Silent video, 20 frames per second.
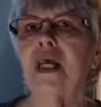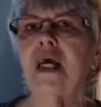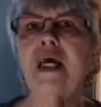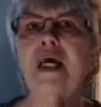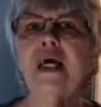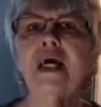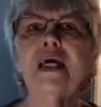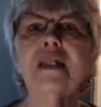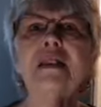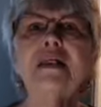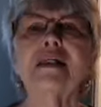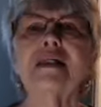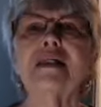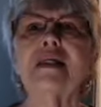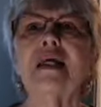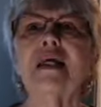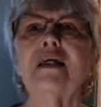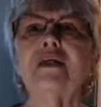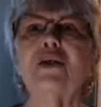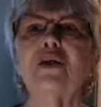And let's take
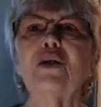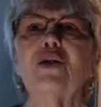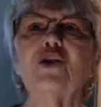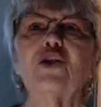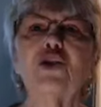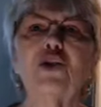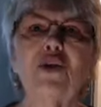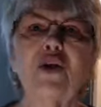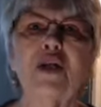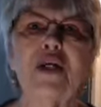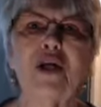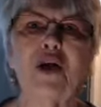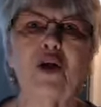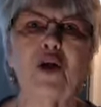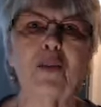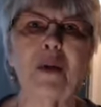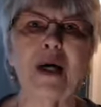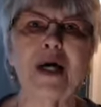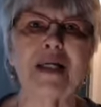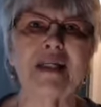a little journey in our
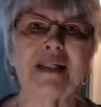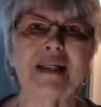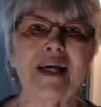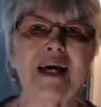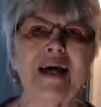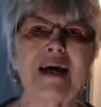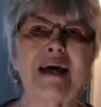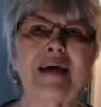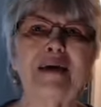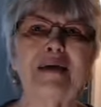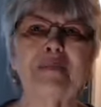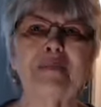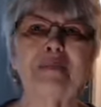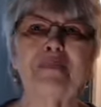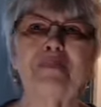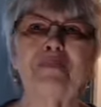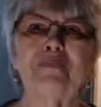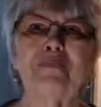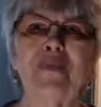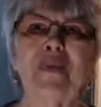mind's eye.
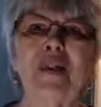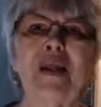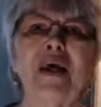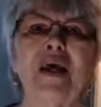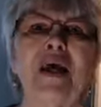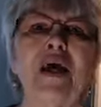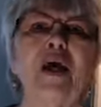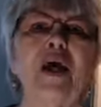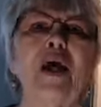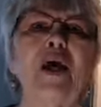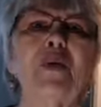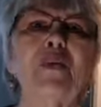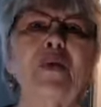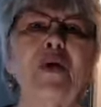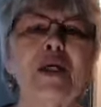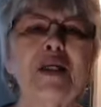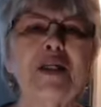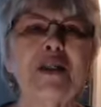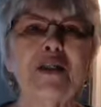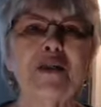And
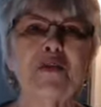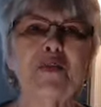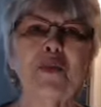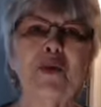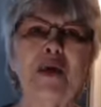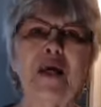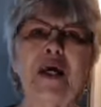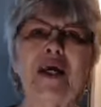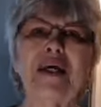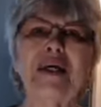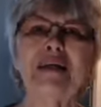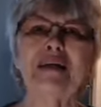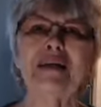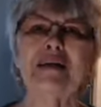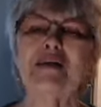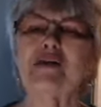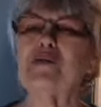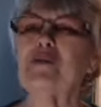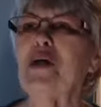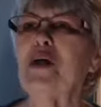it's spring,
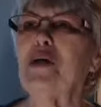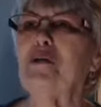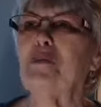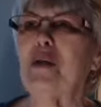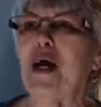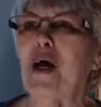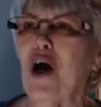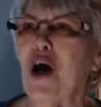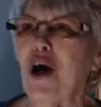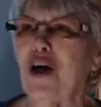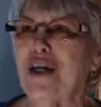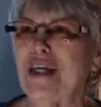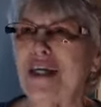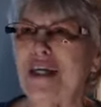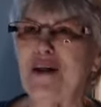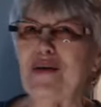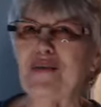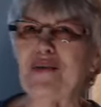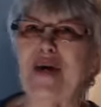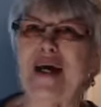spring in my heart
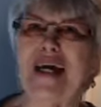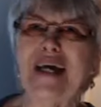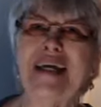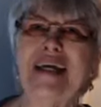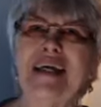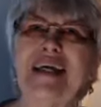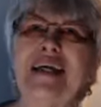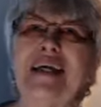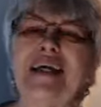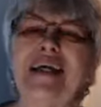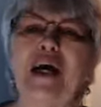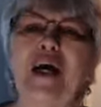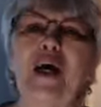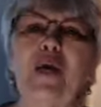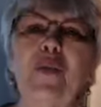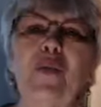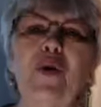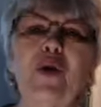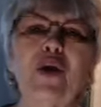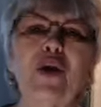anyway, and
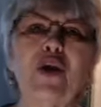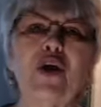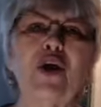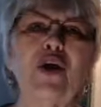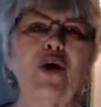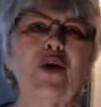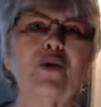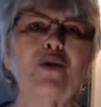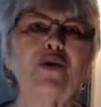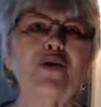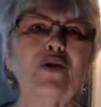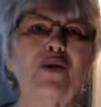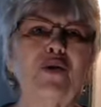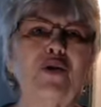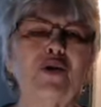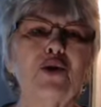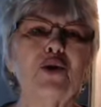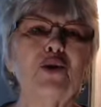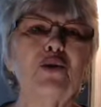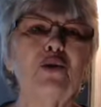we're going to go to the
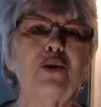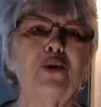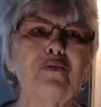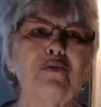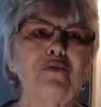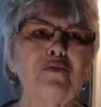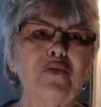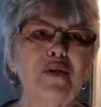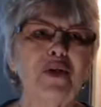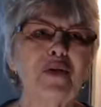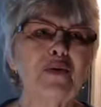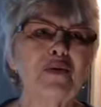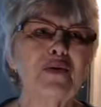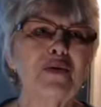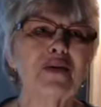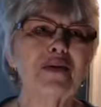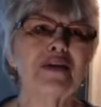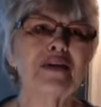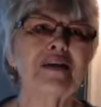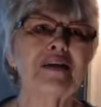tulip
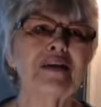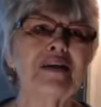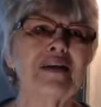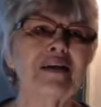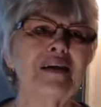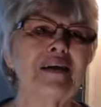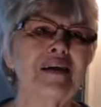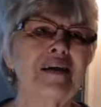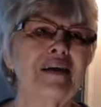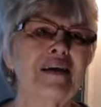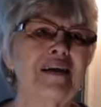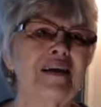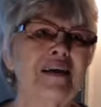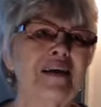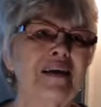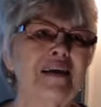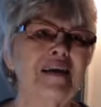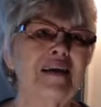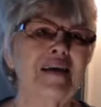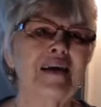fields
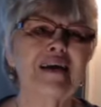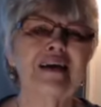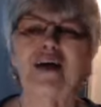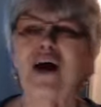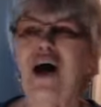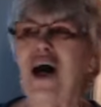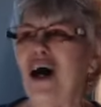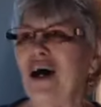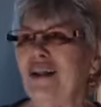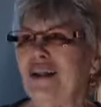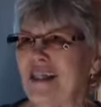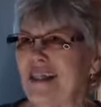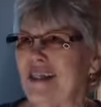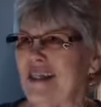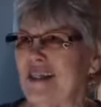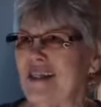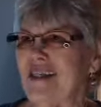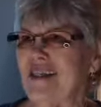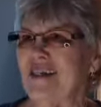in Holland.